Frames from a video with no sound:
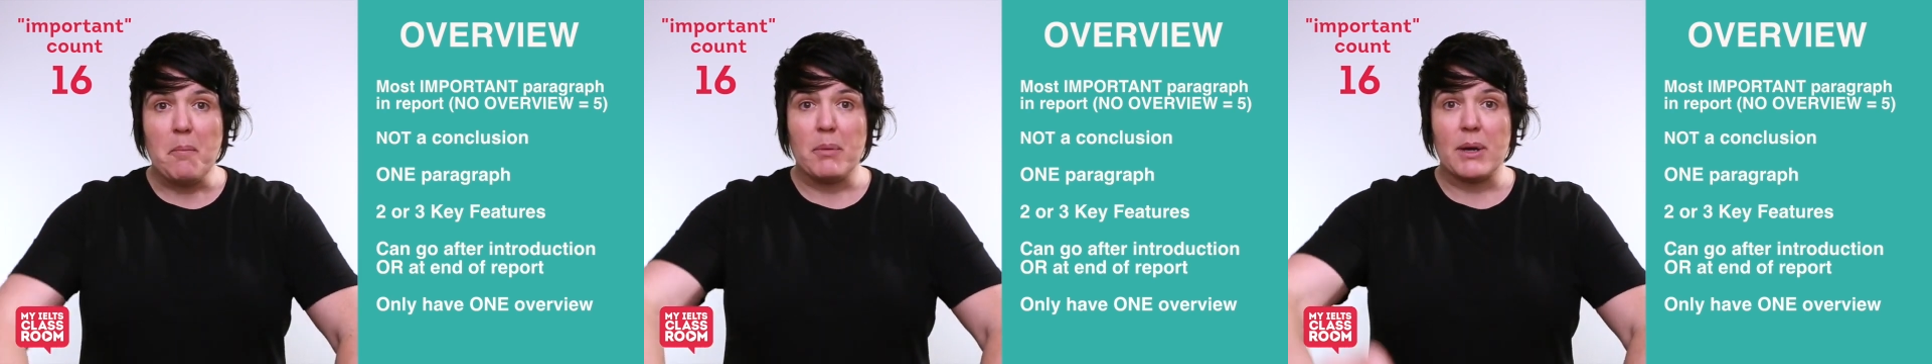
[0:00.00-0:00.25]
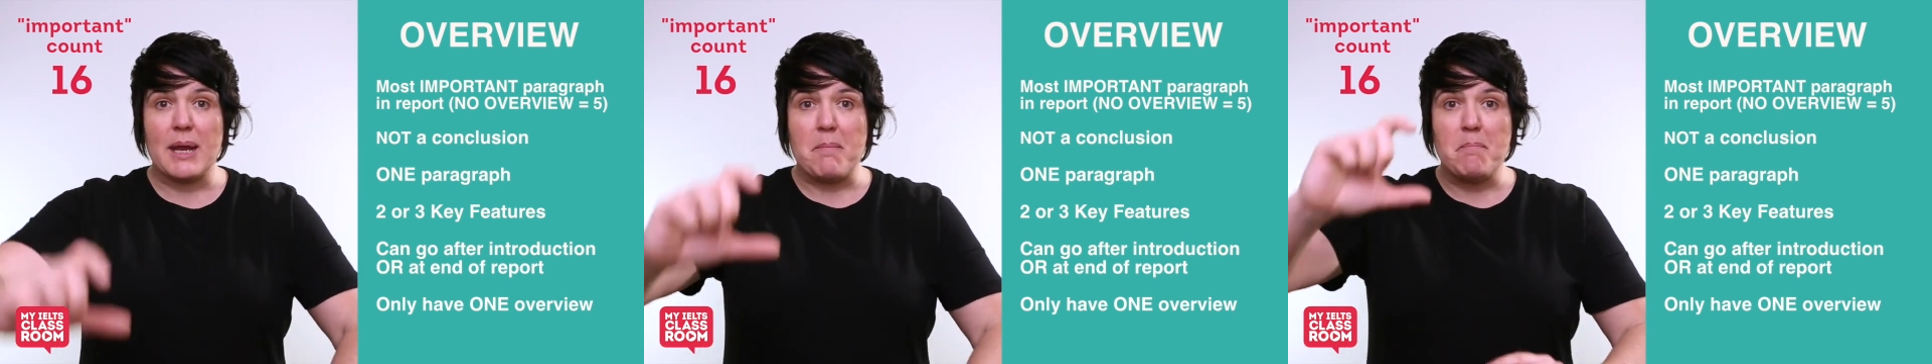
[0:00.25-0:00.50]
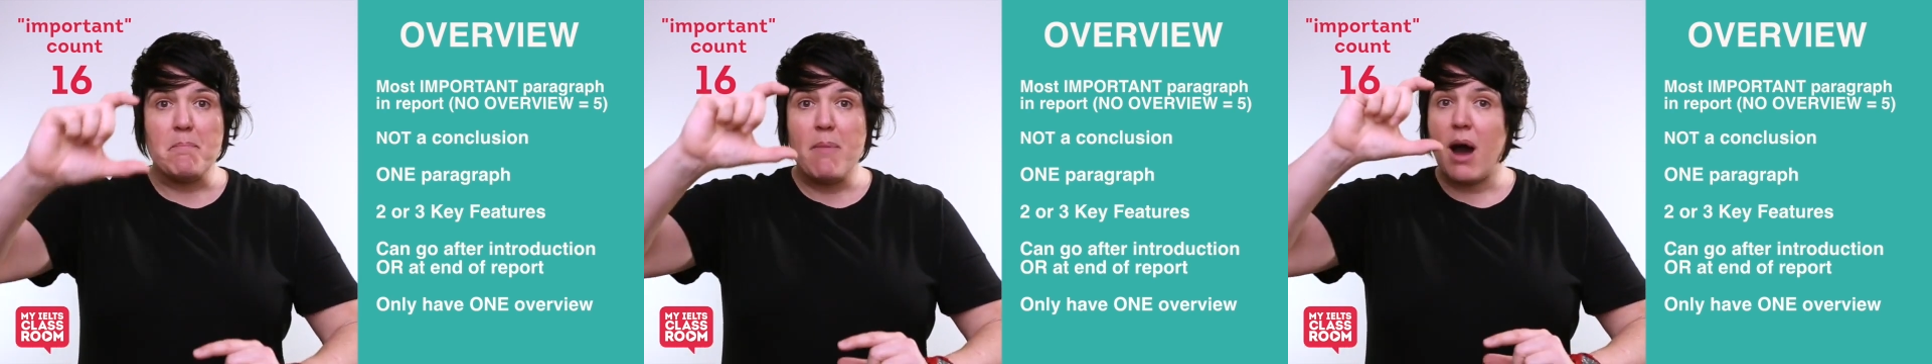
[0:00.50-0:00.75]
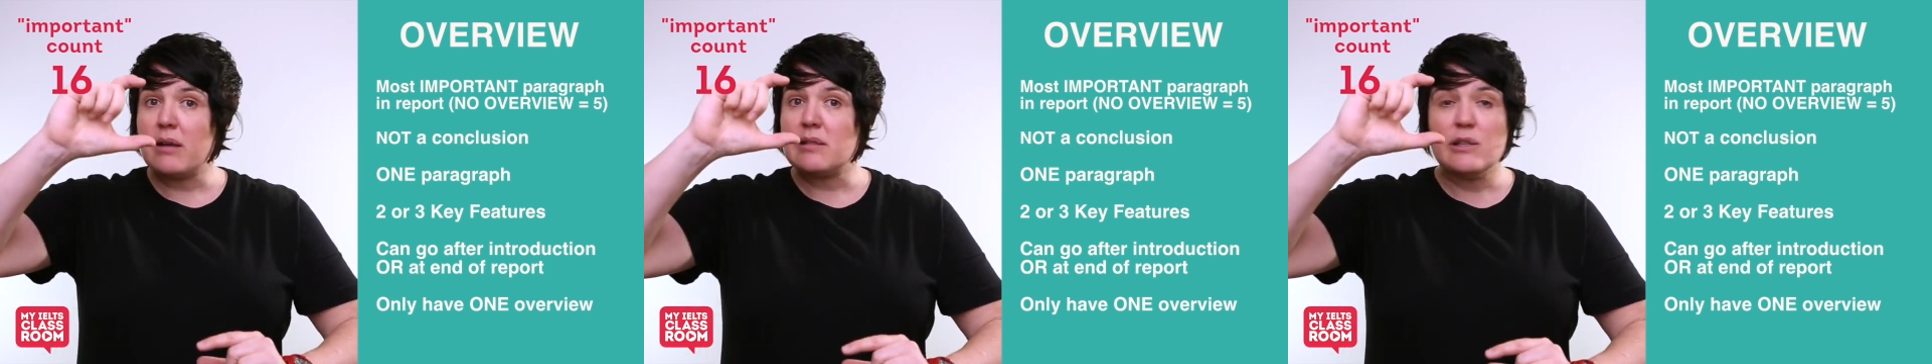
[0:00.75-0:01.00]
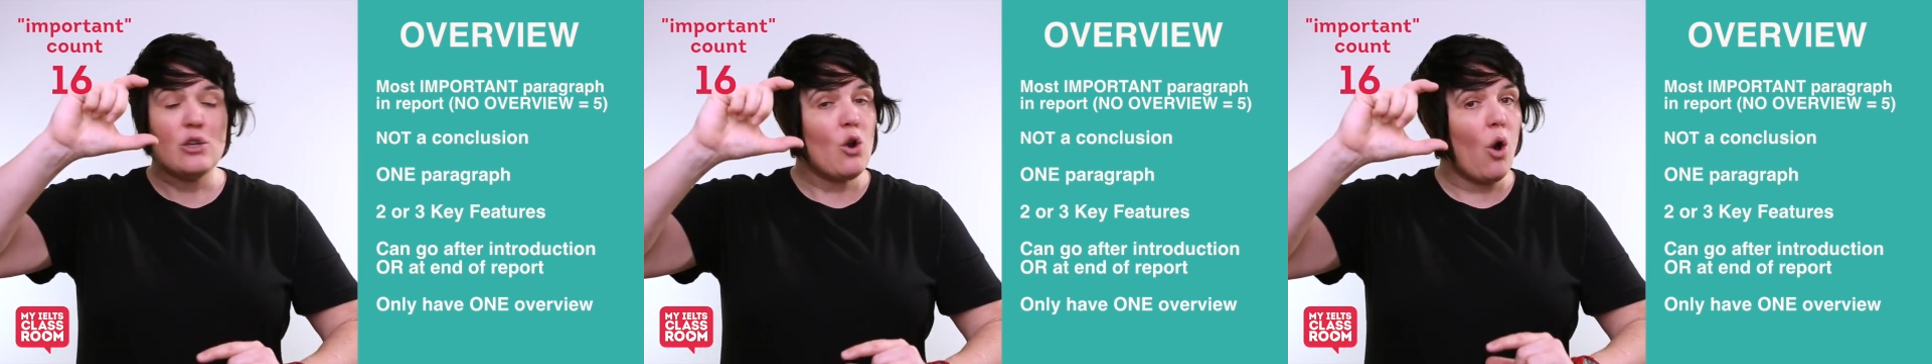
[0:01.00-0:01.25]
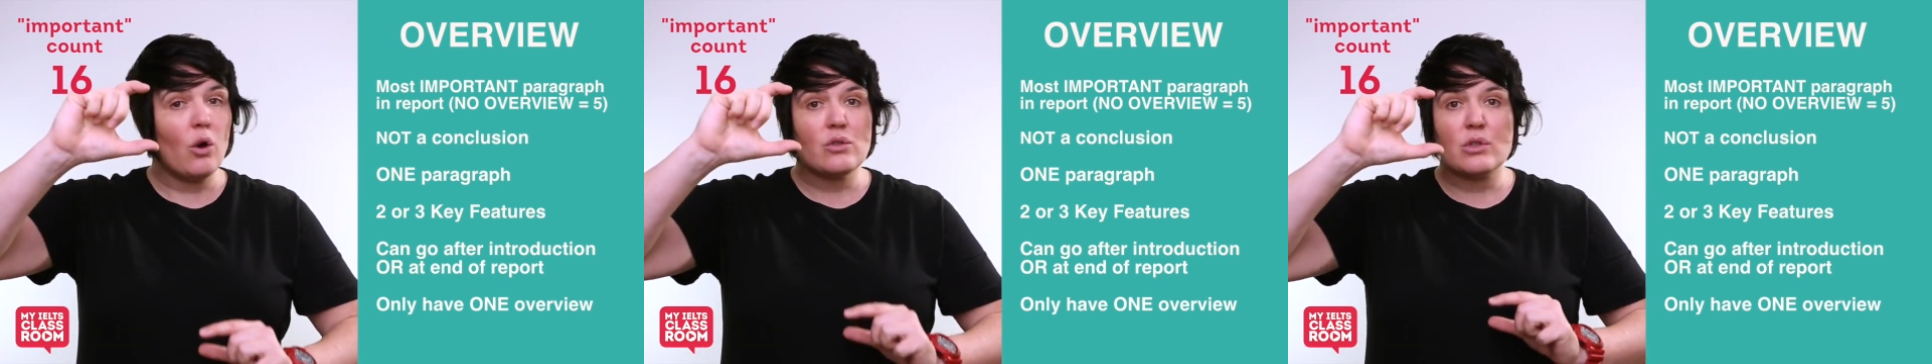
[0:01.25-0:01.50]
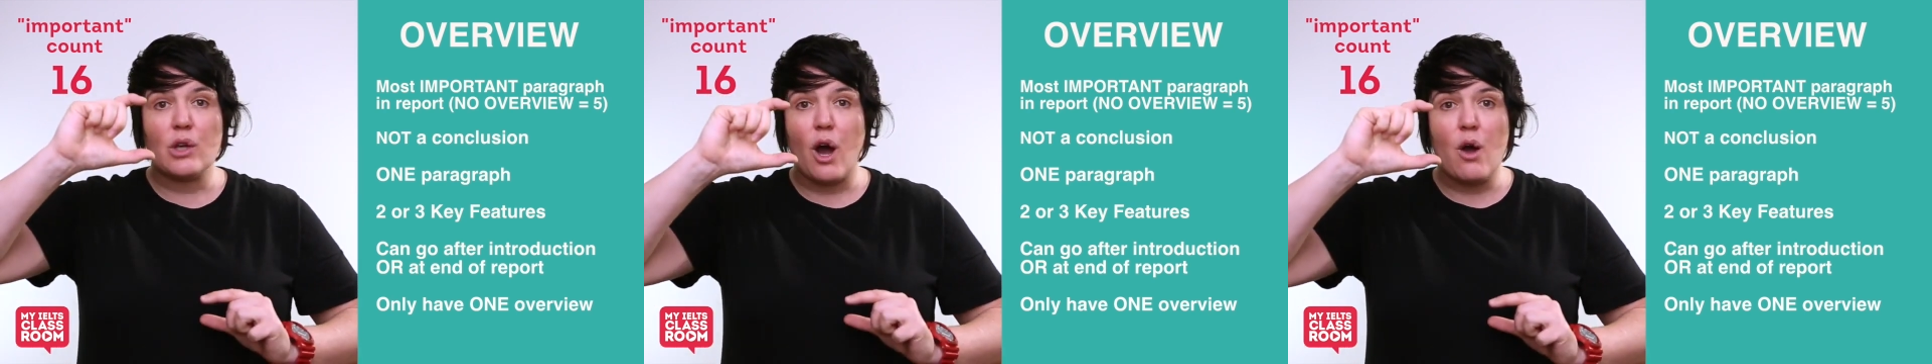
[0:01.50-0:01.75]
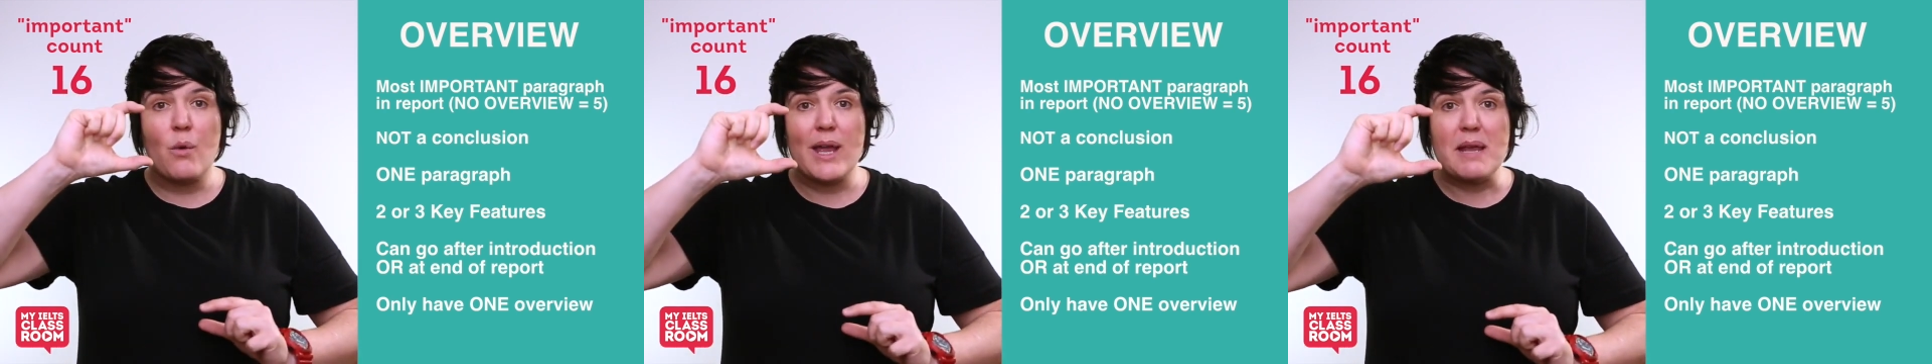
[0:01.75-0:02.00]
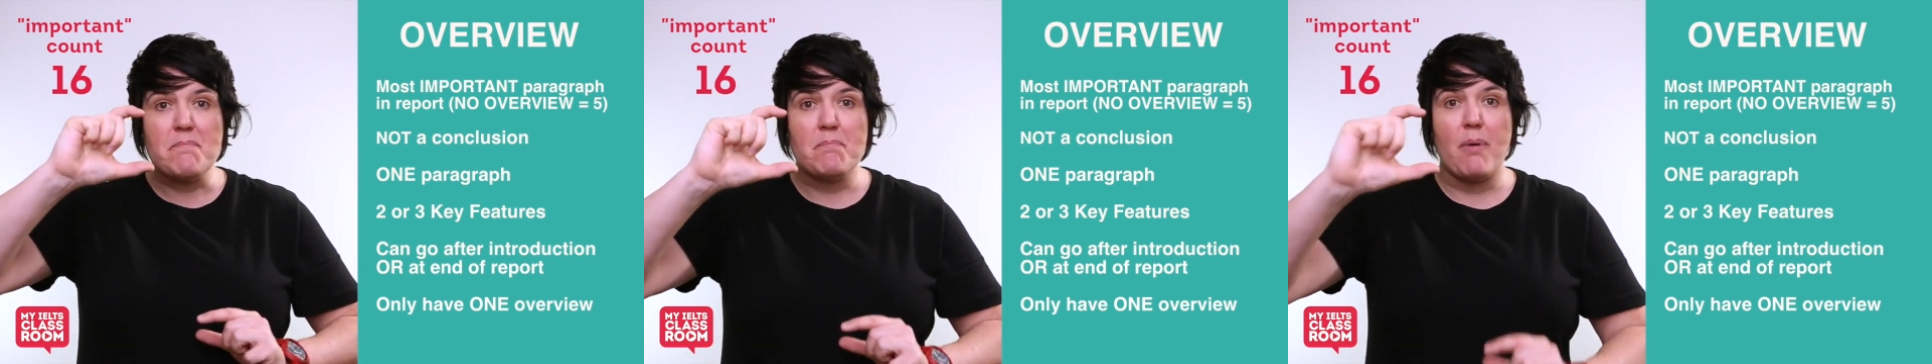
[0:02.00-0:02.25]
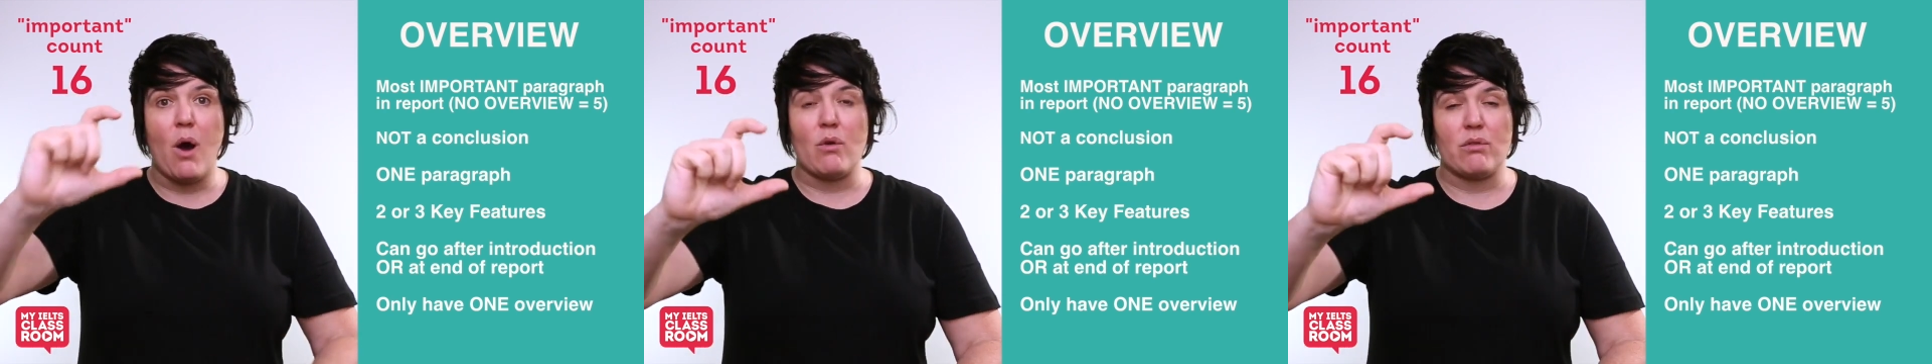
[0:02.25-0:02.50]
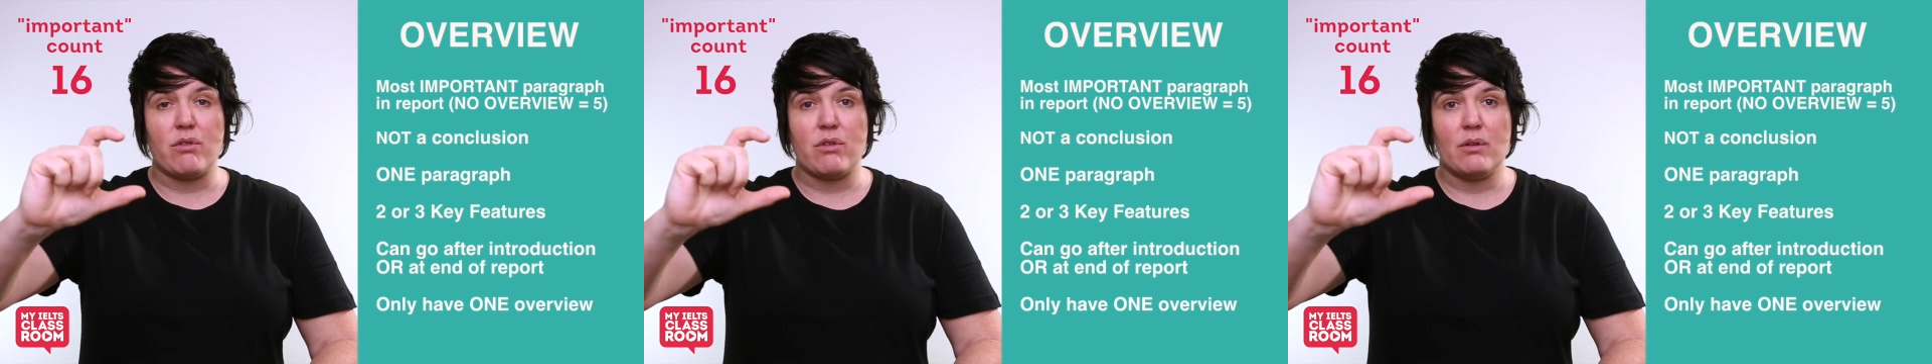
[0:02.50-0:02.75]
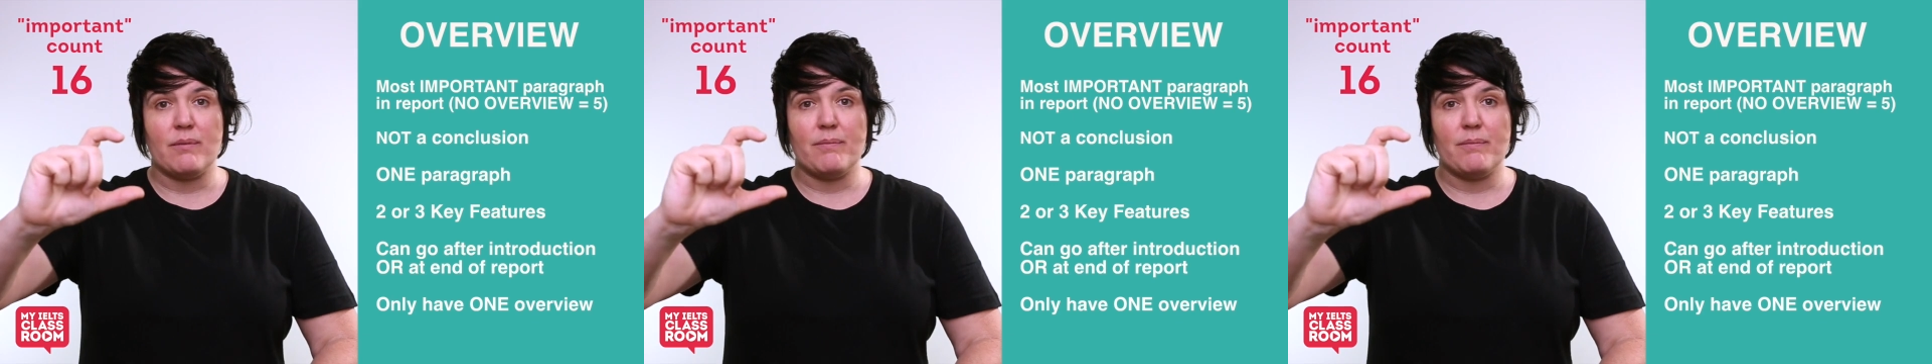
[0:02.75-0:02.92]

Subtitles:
but it must not go in both.